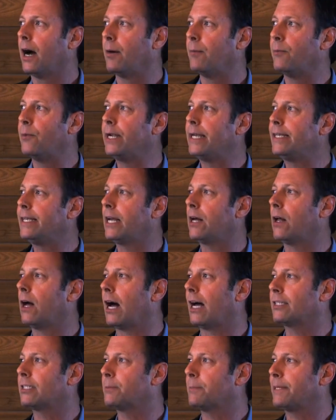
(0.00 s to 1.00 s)
Retail,
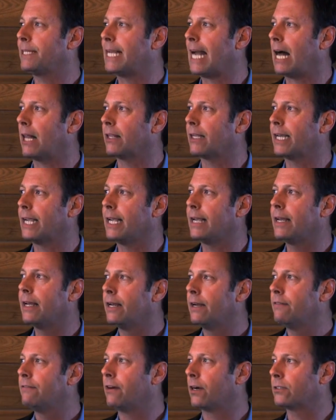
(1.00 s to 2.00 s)
hospitality,
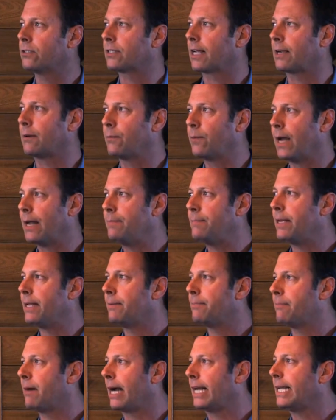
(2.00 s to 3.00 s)
folks like
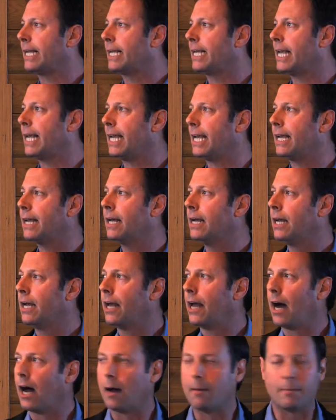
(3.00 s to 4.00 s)
Redmond, Meineke.
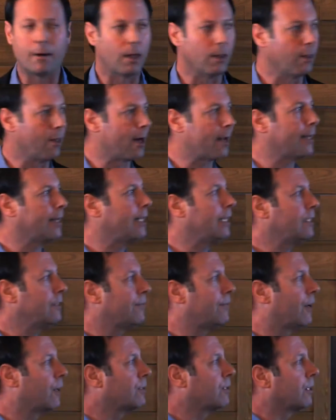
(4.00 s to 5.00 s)
A lot of these
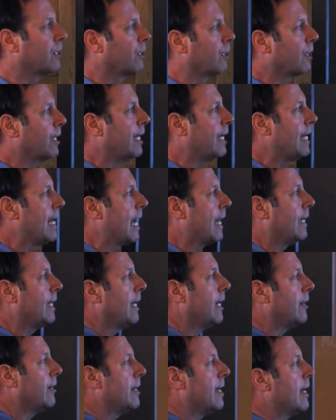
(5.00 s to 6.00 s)
folks are looking at
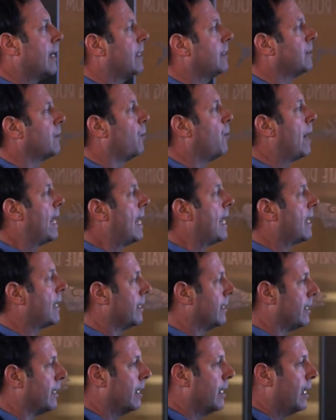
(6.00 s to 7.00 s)
internet as a
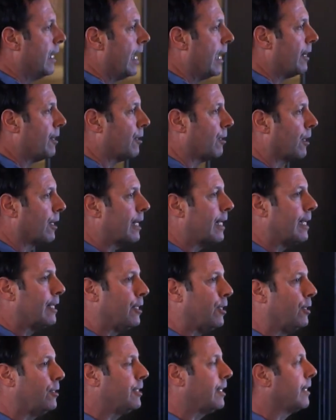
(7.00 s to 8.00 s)
WAN, and they're looking
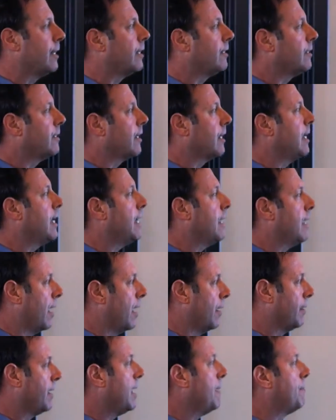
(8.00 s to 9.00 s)
at using this to
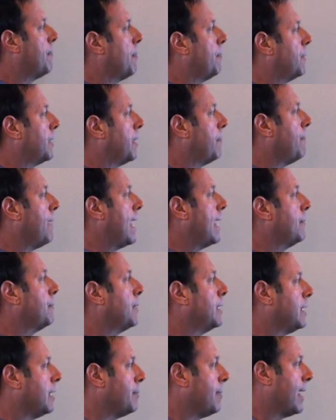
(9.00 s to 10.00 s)
keep up with the
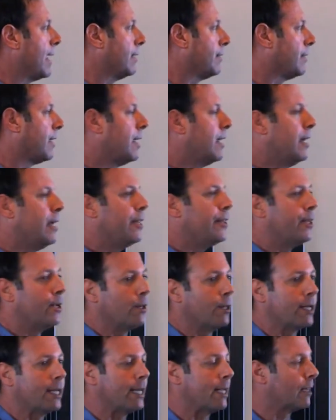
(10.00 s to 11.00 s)
bandwidth demands. They're
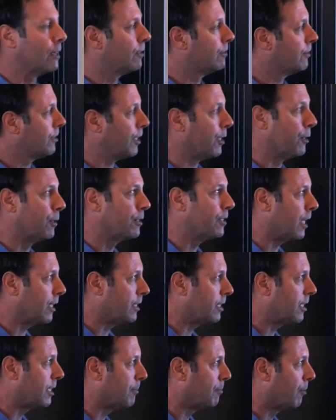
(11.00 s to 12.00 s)
looking at
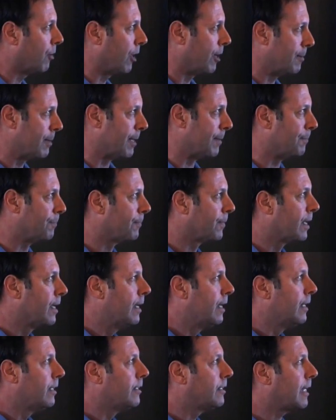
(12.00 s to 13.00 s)
zero-touch deployment.
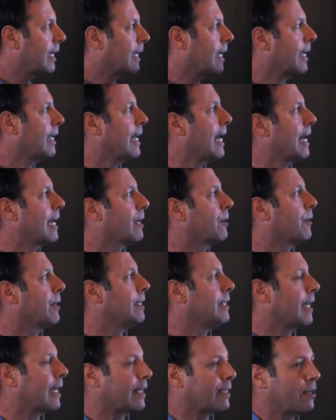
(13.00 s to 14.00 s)
Second
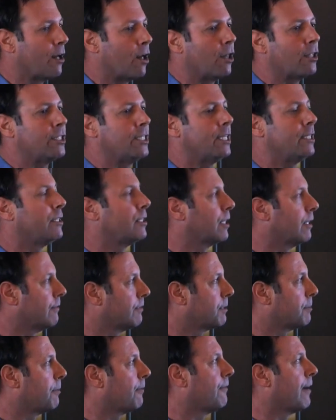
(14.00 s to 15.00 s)
category, technology,
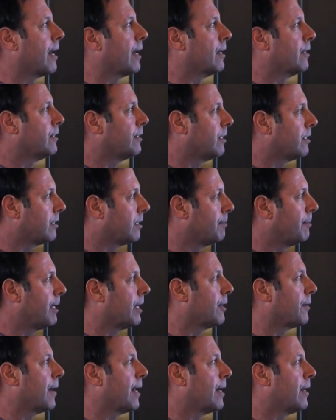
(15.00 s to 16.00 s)
service providers, system
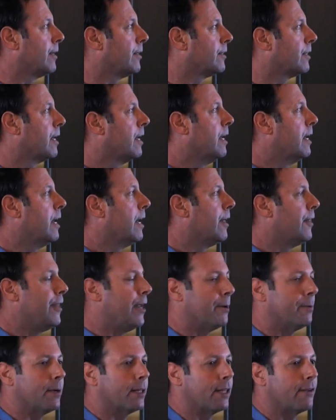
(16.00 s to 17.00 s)
integrators.
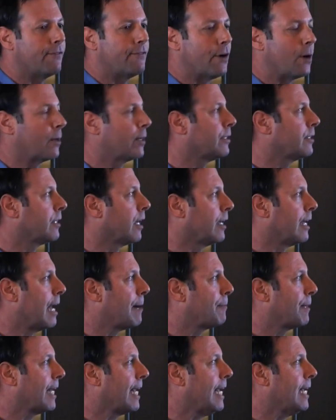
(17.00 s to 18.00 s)
They're really focused on
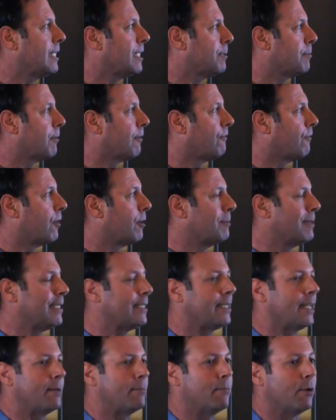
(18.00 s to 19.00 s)
application
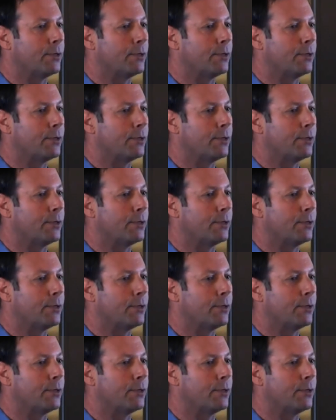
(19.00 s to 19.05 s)
performance and